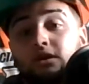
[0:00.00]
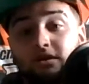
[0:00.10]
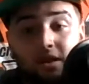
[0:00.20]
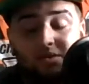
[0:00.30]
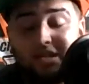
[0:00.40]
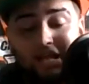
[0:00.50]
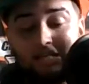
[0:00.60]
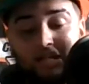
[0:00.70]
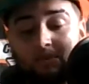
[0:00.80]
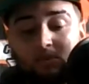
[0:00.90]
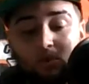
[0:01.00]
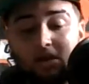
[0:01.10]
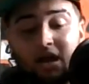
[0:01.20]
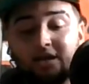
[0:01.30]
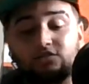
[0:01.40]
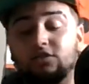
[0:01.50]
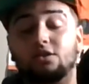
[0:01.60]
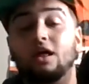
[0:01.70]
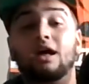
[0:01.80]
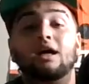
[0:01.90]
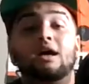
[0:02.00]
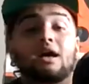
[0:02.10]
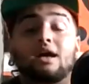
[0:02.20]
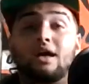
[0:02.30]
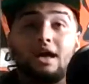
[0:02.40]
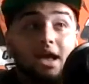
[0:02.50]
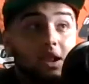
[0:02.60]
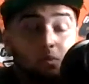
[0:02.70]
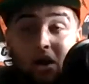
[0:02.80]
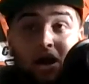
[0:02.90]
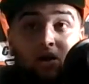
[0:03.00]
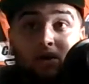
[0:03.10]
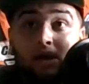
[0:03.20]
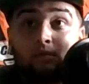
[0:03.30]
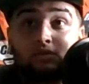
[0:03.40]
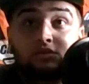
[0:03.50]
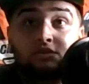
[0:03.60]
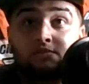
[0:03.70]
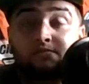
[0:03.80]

That was the last time we won in Heinz Field. And wow, it was.